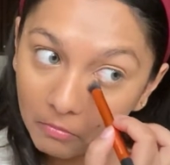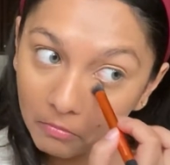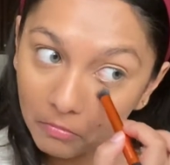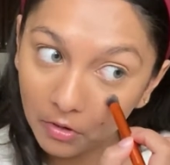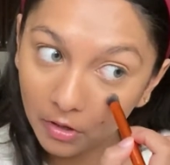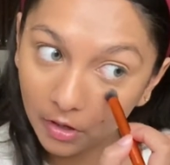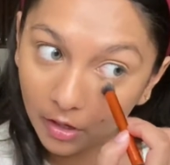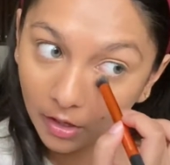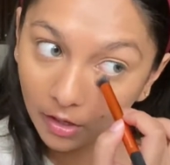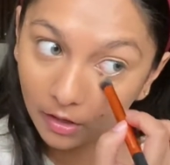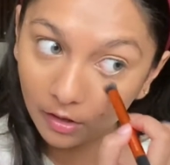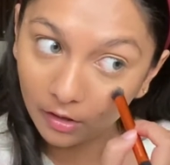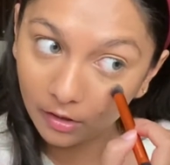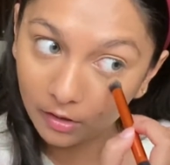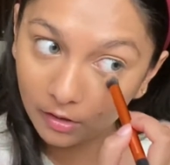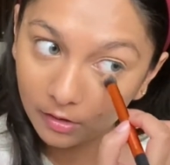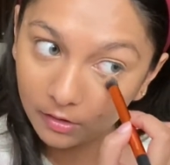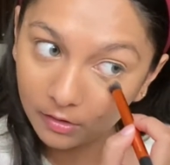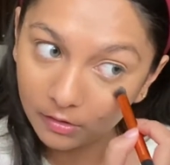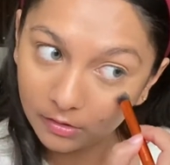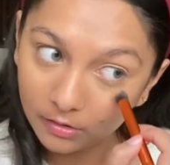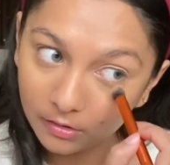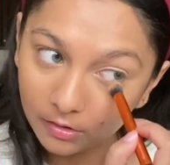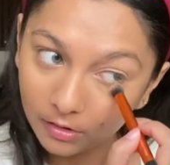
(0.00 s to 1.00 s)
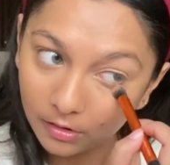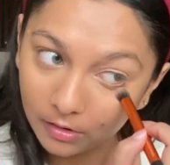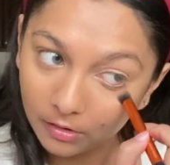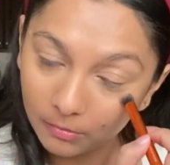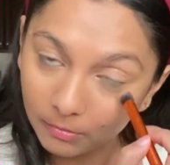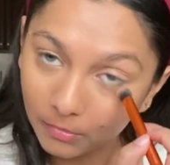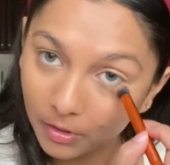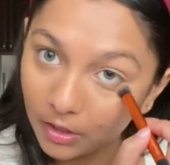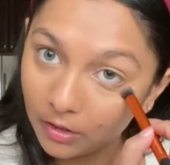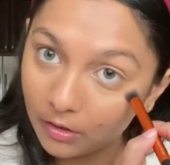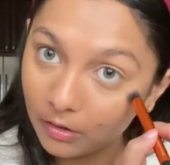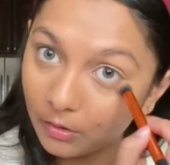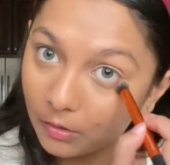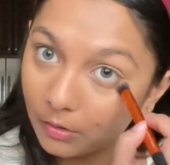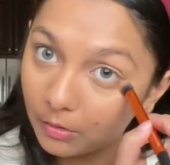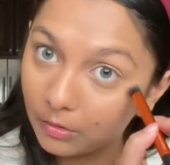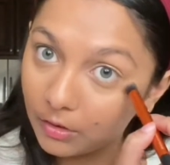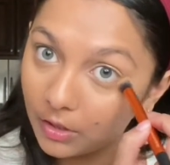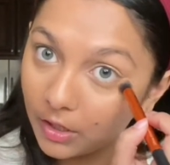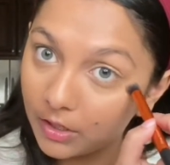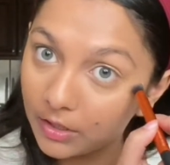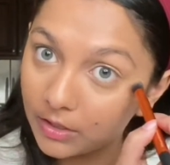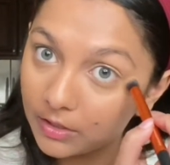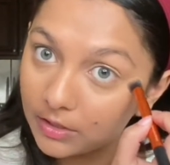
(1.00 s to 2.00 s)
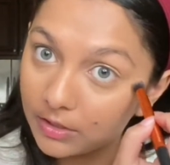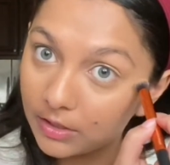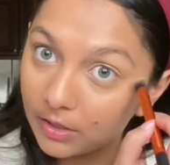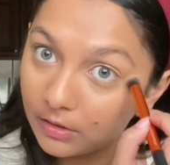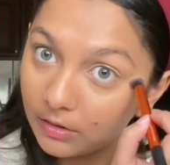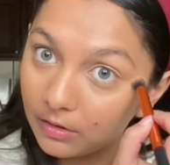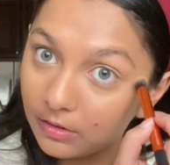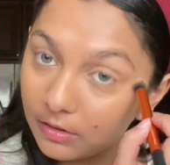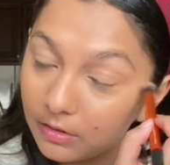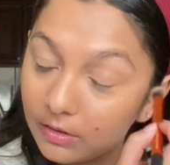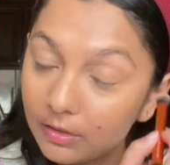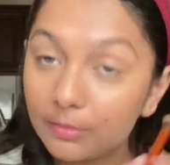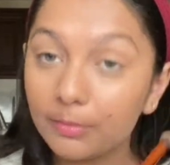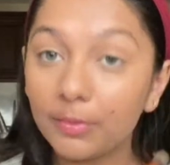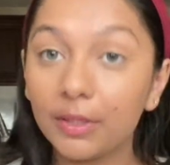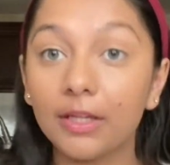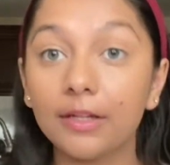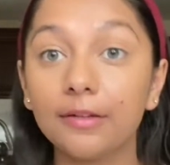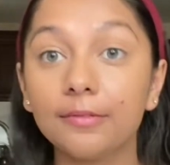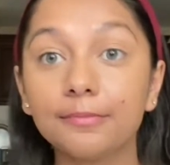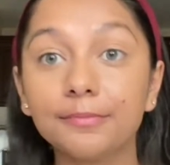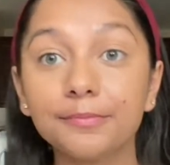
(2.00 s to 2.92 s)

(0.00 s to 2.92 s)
Like, didn't make a whole lot of sense to me.